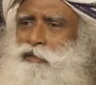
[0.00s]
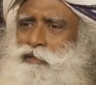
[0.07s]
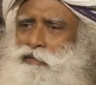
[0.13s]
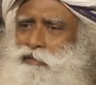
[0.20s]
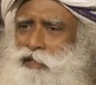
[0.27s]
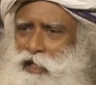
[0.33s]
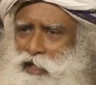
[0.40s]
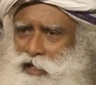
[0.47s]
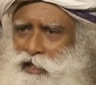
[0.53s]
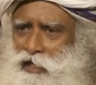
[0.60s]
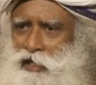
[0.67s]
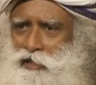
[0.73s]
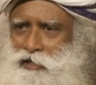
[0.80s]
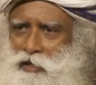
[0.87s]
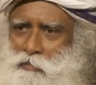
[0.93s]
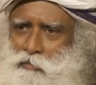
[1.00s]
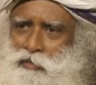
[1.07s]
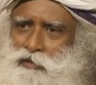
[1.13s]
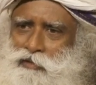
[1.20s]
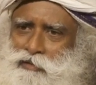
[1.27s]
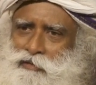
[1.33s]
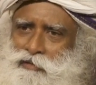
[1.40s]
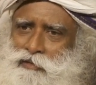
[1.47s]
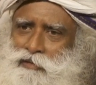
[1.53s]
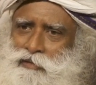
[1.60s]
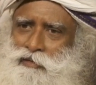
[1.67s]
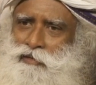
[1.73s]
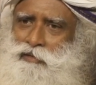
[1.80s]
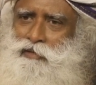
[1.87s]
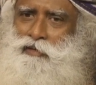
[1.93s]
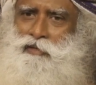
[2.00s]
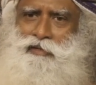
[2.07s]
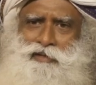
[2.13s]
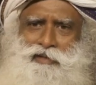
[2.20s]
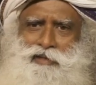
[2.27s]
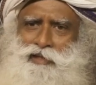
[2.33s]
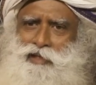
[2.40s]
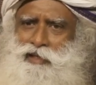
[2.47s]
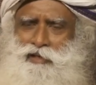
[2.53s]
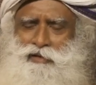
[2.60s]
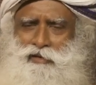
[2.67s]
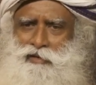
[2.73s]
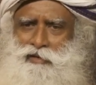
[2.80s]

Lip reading: Dhyanalinga temple, they're not